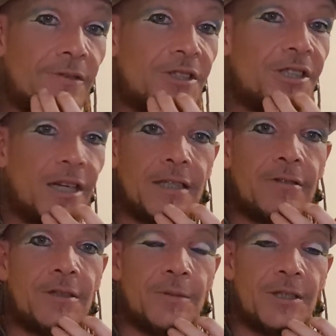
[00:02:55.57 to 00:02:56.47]
shit
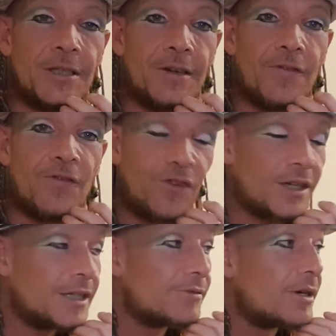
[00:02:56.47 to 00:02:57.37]
Christmases in a
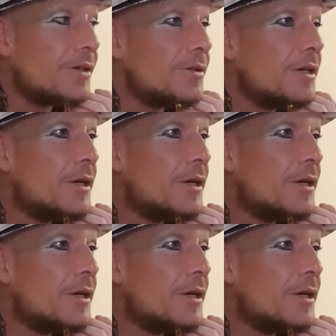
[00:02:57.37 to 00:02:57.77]
fucking row